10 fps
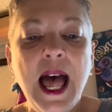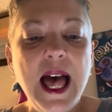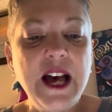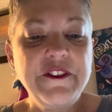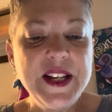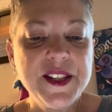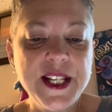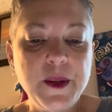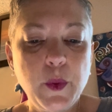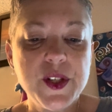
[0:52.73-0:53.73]

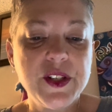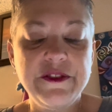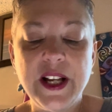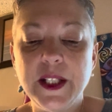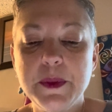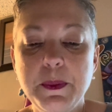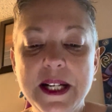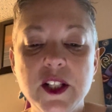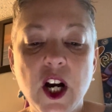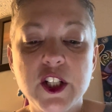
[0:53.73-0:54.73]
FSM was developed by
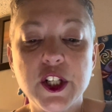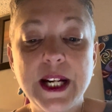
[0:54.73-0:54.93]
Dr.